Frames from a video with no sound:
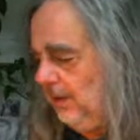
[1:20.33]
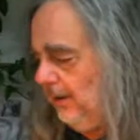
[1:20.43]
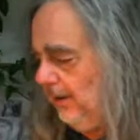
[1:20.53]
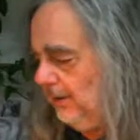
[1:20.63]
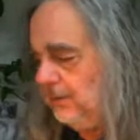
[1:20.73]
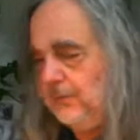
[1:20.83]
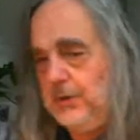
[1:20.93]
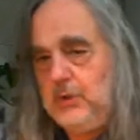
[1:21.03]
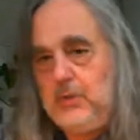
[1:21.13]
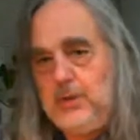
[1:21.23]
areas for
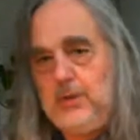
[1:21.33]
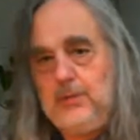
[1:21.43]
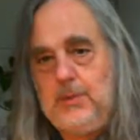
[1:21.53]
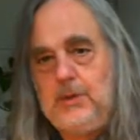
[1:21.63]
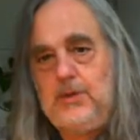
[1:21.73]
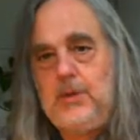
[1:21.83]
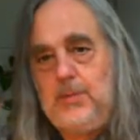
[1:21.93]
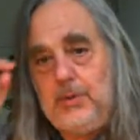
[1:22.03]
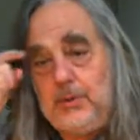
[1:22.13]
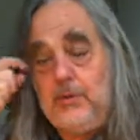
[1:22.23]
each one of those. Make sure you
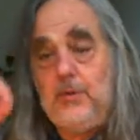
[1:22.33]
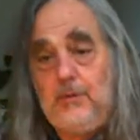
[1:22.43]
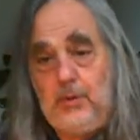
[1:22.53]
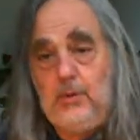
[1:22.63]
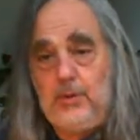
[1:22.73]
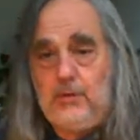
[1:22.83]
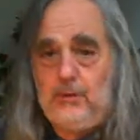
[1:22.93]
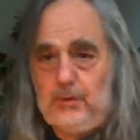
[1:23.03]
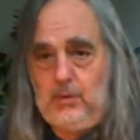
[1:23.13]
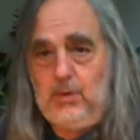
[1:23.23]
put the review in the
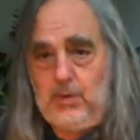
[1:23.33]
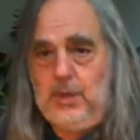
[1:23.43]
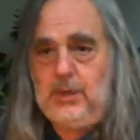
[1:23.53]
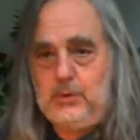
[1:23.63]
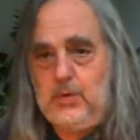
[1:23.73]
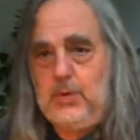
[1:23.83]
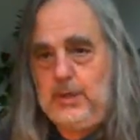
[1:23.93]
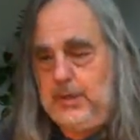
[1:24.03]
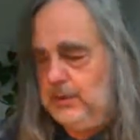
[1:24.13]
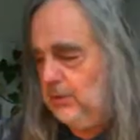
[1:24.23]
review, and case 1 in
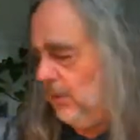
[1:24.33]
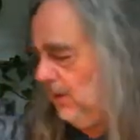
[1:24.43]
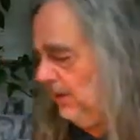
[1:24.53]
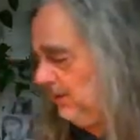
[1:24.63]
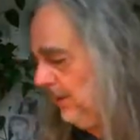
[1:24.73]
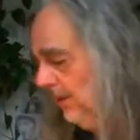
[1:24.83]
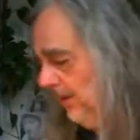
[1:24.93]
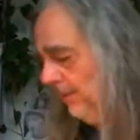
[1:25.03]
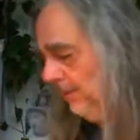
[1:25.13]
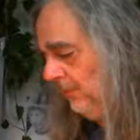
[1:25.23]
case 1,
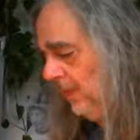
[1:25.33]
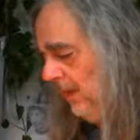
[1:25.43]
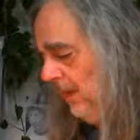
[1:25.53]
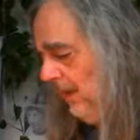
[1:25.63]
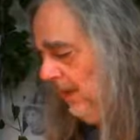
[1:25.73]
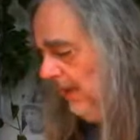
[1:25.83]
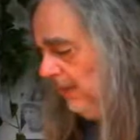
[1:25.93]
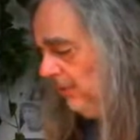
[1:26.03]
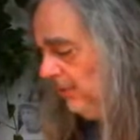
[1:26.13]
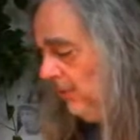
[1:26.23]
etc.
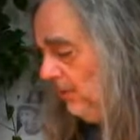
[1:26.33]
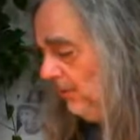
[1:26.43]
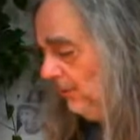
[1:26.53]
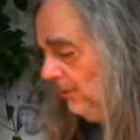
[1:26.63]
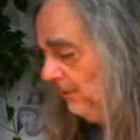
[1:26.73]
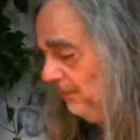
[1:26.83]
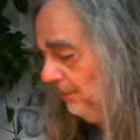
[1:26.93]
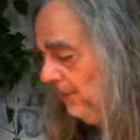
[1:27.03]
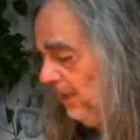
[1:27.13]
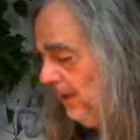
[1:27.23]
And you'll notice,
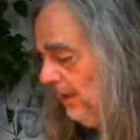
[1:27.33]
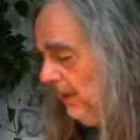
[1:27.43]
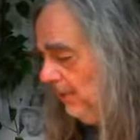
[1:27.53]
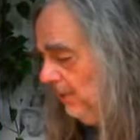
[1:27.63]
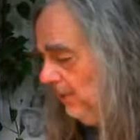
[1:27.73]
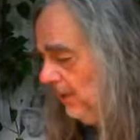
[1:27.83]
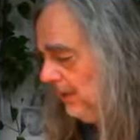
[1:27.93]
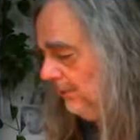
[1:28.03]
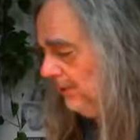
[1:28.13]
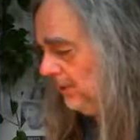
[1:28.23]
if you look
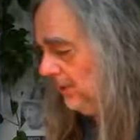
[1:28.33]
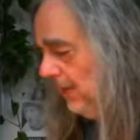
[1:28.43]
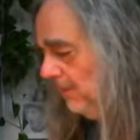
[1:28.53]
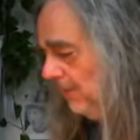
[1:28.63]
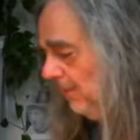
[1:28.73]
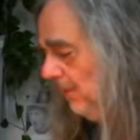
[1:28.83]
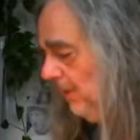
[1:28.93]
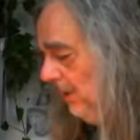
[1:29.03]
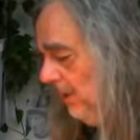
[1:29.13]
at, for example,